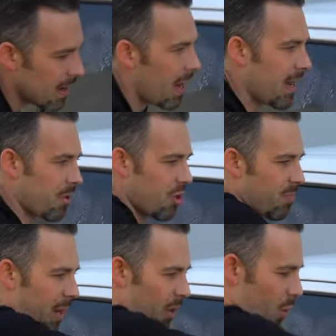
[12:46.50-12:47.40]
I can actually
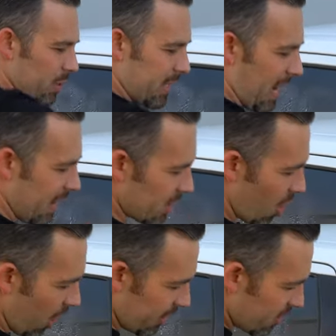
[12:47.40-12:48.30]
spray the whole side of this
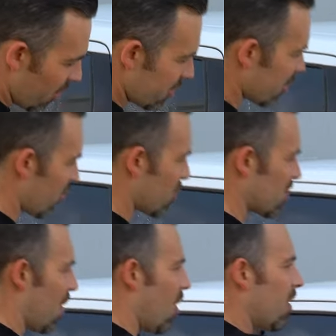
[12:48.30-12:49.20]
car. This car is so
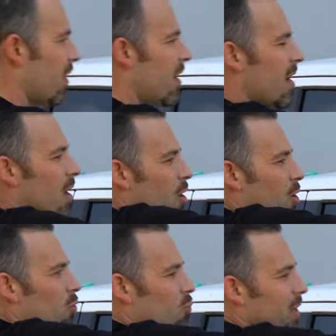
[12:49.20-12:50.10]
small,
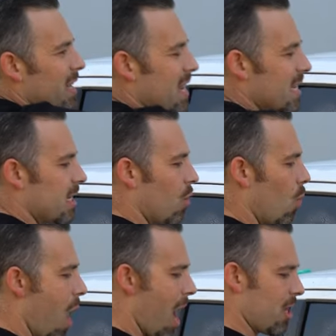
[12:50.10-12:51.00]
really easy to
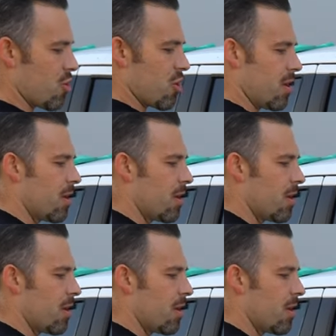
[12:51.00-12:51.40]
wash,